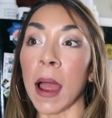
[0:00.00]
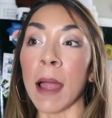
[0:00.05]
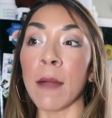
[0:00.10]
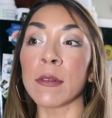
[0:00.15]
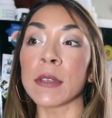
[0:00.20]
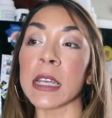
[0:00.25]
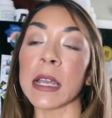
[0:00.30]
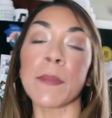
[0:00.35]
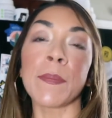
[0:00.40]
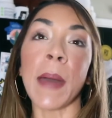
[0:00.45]
I
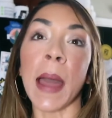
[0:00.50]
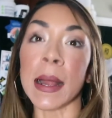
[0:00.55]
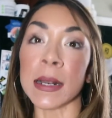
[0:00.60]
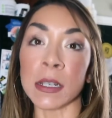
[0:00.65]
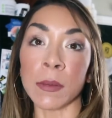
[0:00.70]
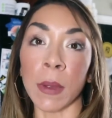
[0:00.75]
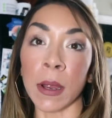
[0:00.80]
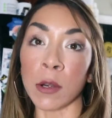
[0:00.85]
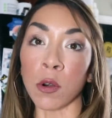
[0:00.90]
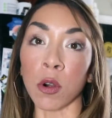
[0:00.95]
was like back
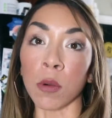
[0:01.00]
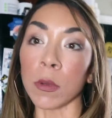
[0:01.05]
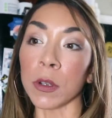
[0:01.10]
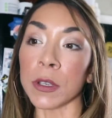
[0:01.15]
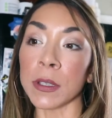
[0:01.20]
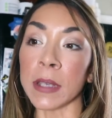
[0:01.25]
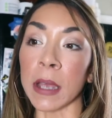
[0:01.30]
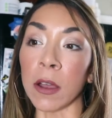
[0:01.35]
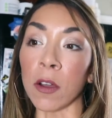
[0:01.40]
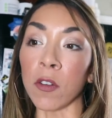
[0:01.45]
to my normal
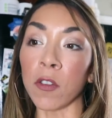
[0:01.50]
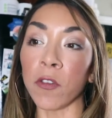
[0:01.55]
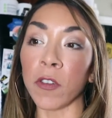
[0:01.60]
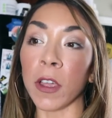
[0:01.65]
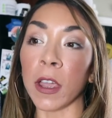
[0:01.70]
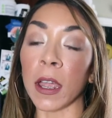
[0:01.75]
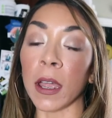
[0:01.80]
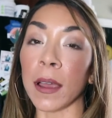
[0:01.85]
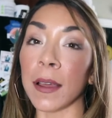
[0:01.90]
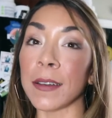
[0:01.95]
self
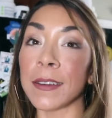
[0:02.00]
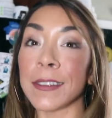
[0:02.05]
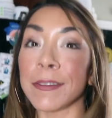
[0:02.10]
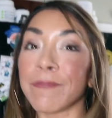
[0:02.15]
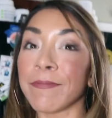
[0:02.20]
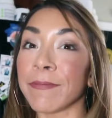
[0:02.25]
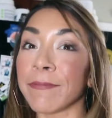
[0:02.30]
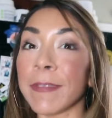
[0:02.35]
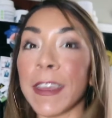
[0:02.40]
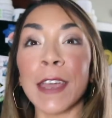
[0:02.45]
and
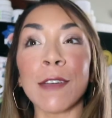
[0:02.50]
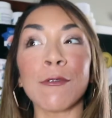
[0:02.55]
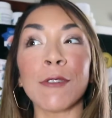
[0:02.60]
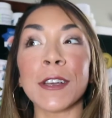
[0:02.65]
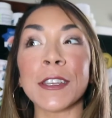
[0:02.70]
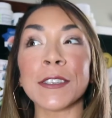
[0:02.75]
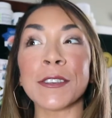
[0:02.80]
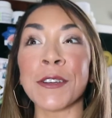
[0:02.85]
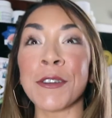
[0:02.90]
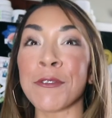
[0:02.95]
it
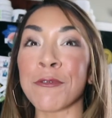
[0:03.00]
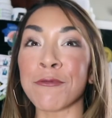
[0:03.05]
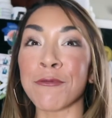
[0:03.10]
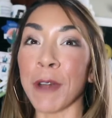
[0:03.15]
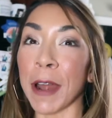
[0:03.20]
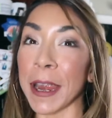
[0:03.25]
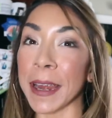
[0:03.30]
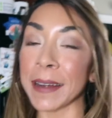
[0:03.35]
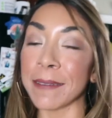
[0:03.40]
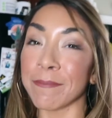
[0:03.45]
was
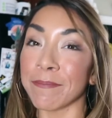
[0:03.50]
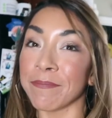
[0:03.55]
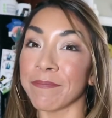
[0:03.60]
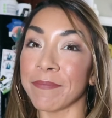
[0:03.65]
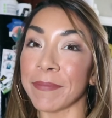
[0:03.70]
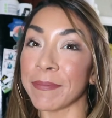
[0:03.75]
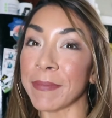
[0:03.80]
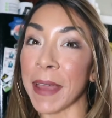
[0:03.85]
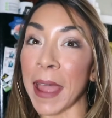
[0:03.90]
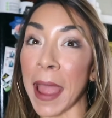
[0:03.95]
right
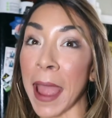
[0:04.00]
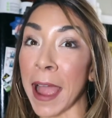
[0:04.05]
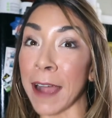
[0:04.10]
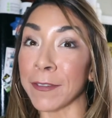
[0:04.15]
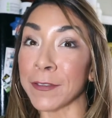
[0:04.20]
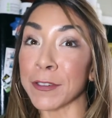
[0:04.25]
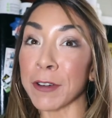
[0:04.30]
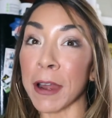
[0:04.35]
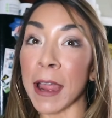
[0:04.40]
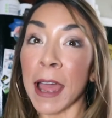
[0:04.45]

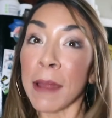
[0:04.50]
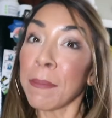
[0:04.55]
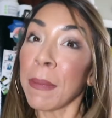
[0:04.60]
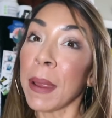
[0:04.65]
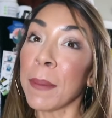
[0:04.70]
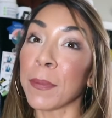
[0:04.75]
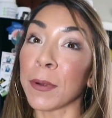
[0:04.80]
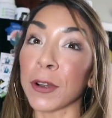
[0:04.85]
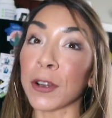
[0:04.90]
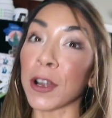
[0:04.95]
after I had
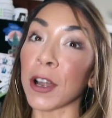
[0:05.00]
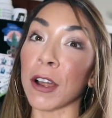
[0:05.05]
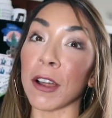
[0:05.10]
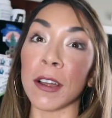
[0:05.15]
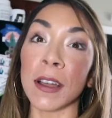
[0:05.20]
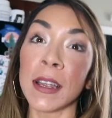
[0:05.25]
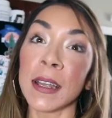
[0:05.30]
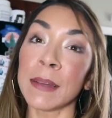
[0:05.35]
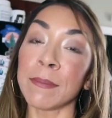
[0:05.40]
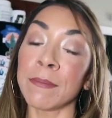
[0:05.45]
my
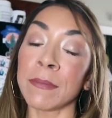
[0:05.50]
burger.